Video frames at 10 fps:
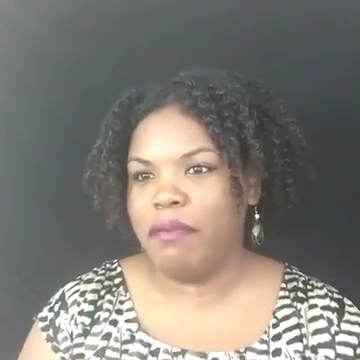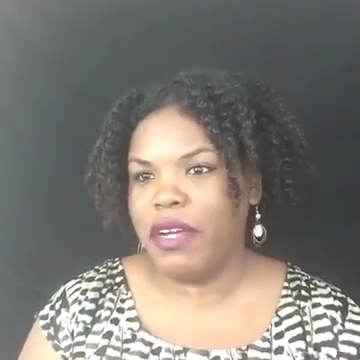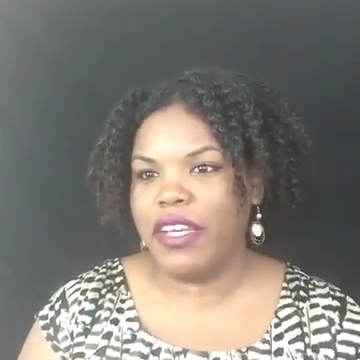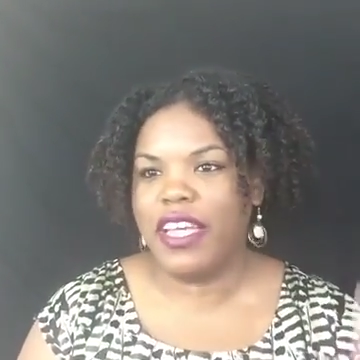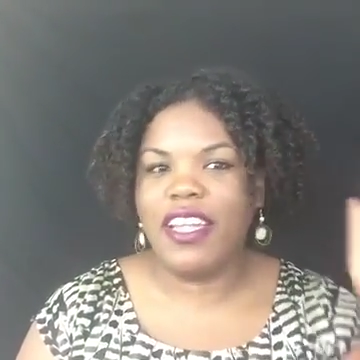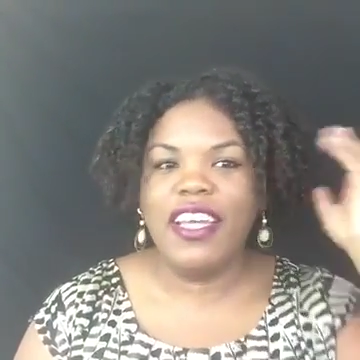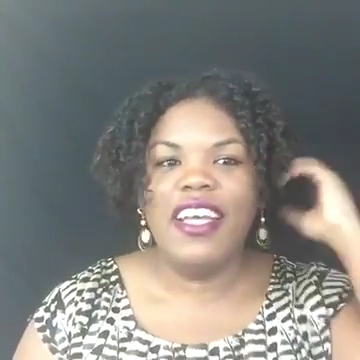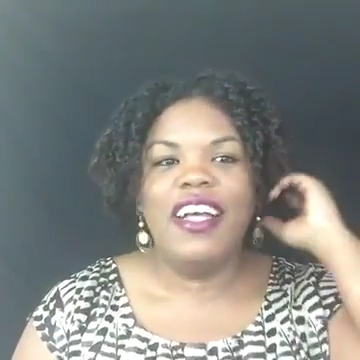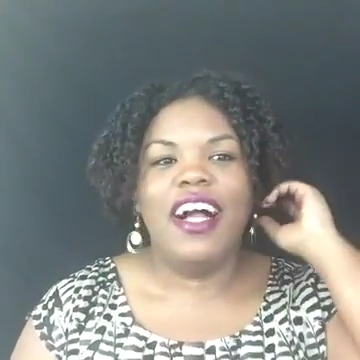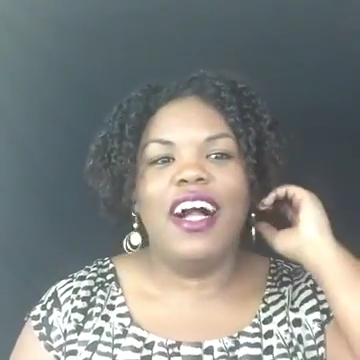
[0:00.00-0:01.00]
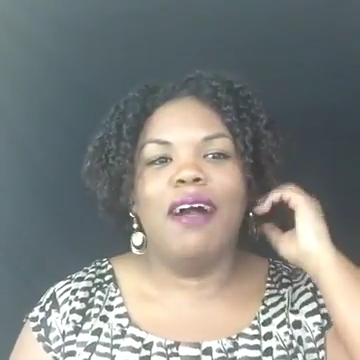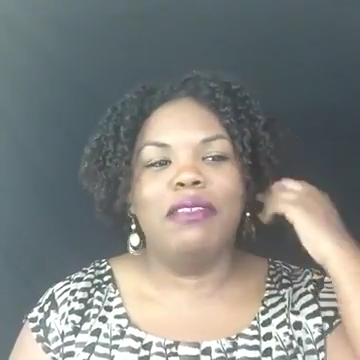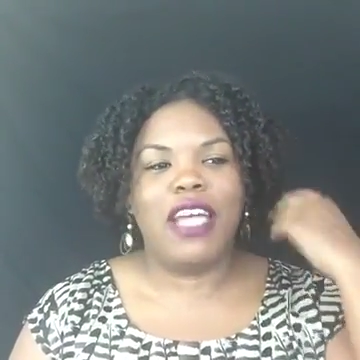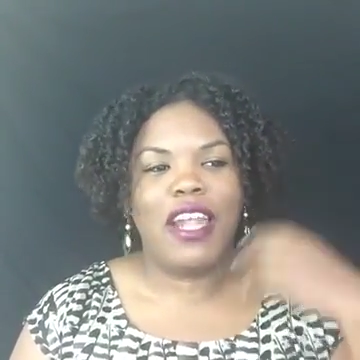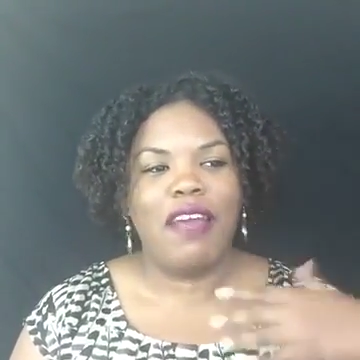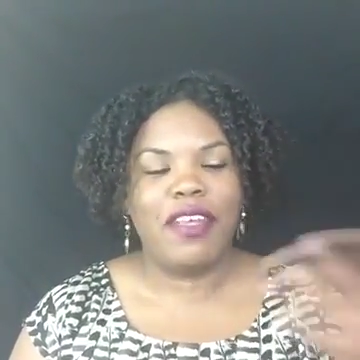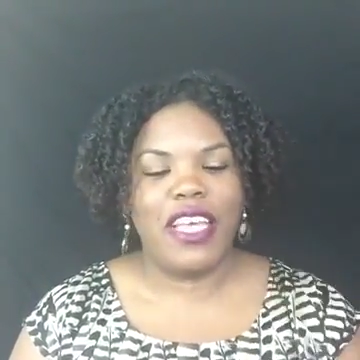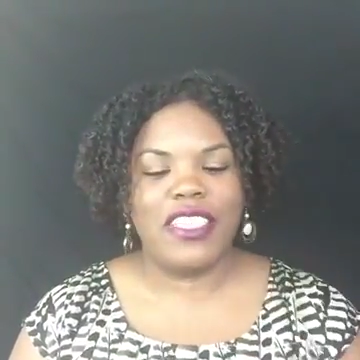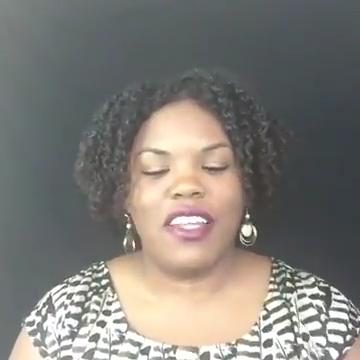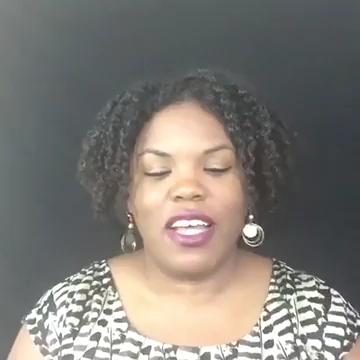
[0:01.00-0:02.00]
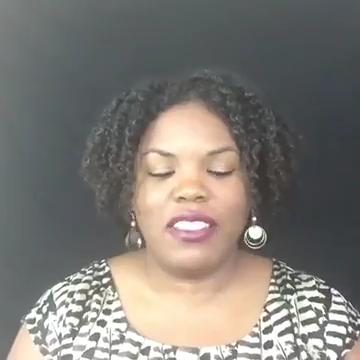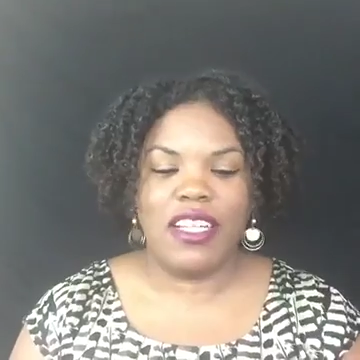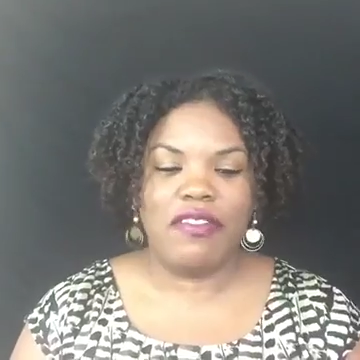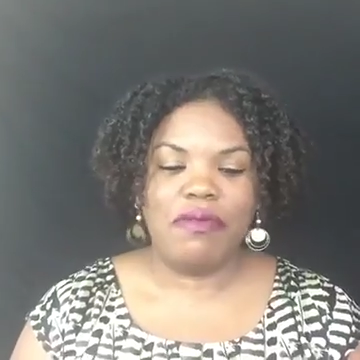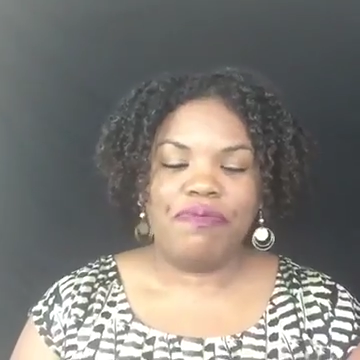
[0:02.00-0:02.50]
Period. Desire to have kids and all kinds of stuff.